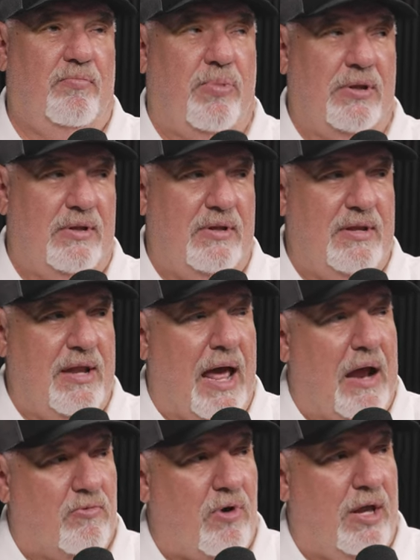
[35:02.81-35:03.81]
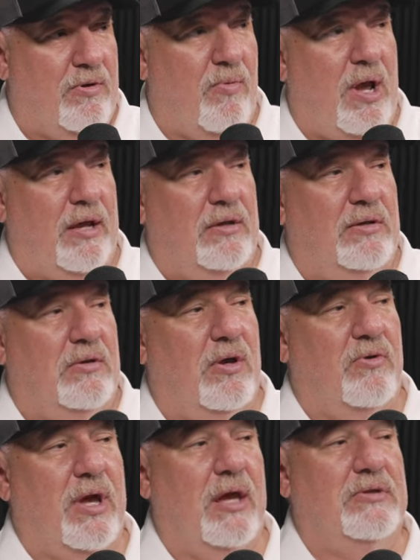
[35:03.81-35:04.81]
but not right away.
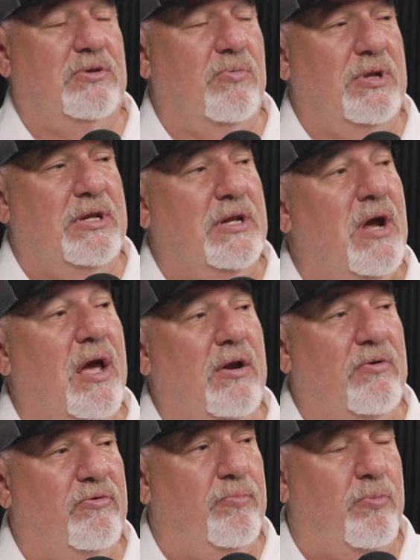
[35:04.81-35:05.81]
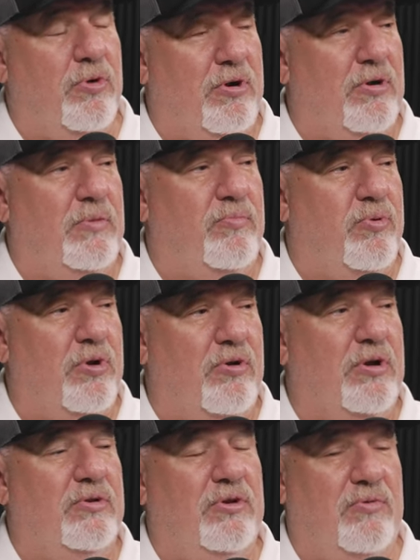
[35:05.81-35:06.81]
Okay, so we did irons. Put yeah. her put
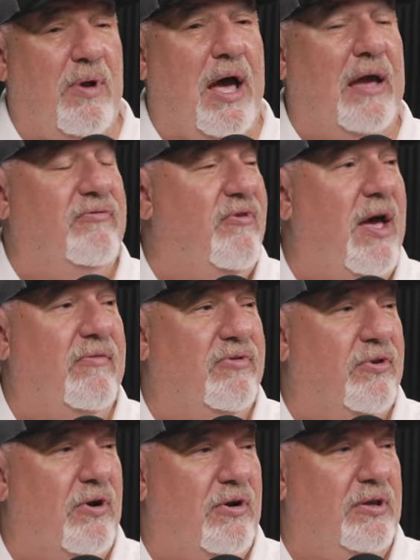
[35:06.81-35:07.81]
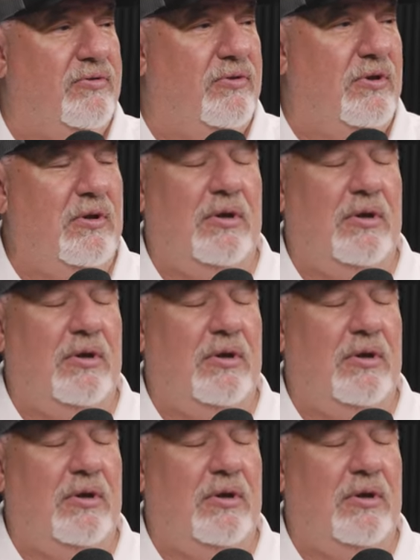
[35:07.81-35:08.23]
her in new i five thirties.